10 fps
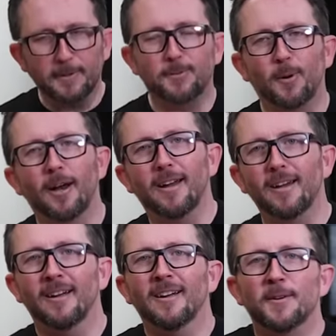and
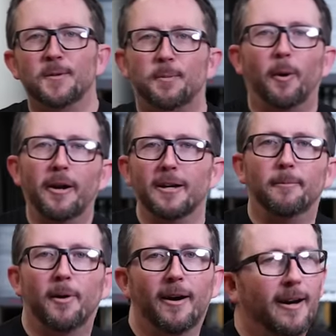spray, spray
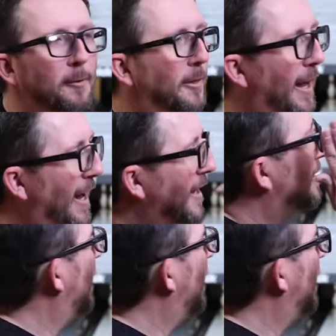and pray with hands